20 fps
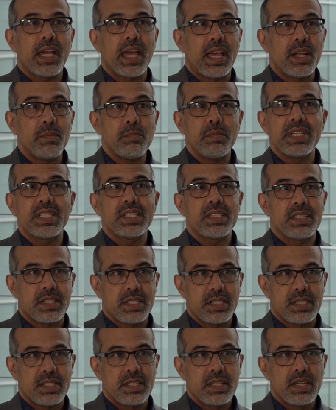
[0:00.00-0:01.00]
and
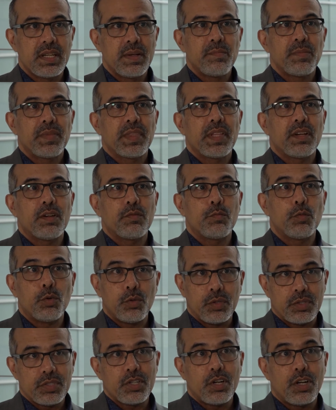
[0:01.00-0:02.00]
business
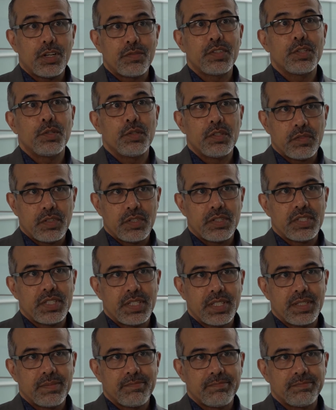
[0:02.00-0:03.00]
roles of the
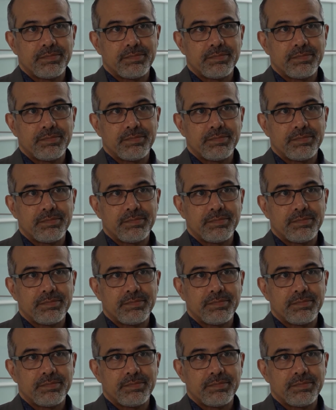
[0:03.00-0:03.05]
university.